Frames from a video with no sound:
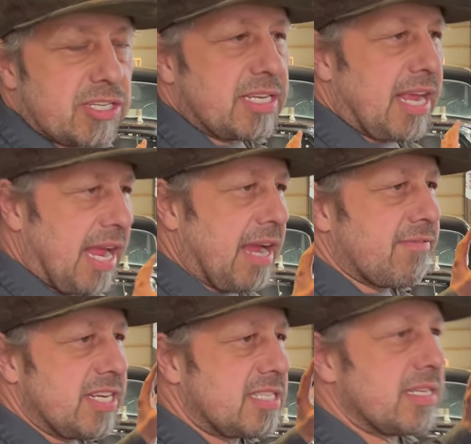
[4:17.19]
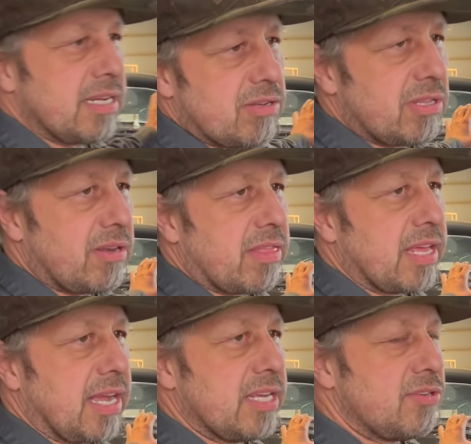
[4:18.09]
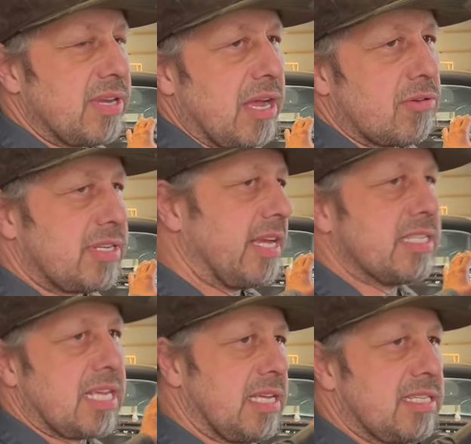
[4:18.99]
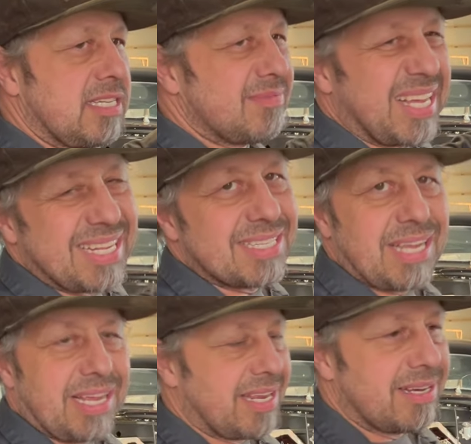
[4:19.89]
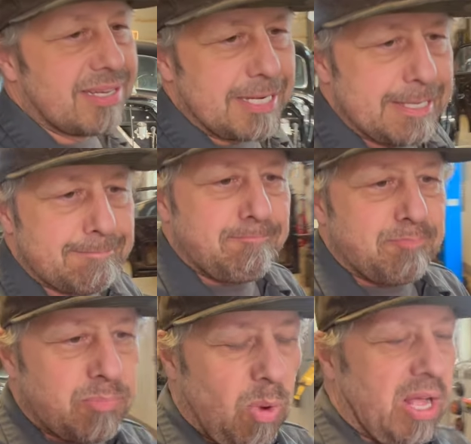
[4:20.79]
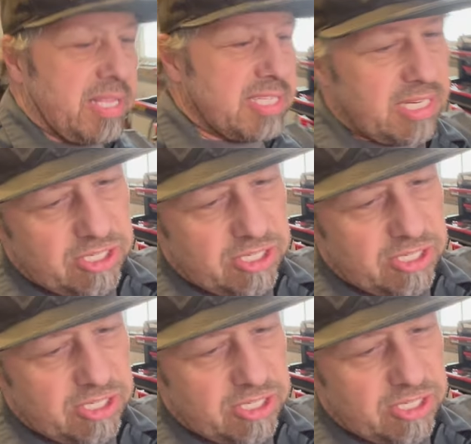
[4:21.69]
just every single little thing I do now it seems like it's taken, well, this I